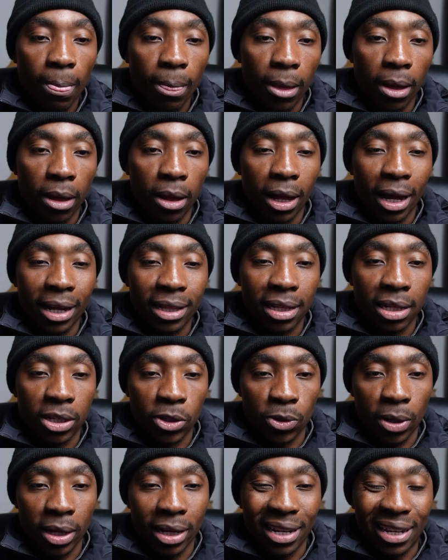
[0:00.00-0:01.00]

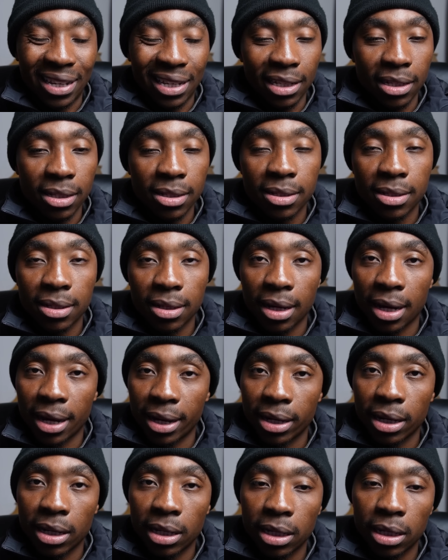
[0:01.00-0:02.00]
Atazwana is
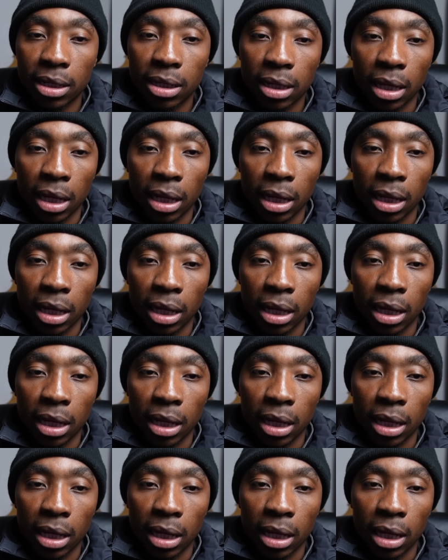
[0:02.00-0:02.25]
currently,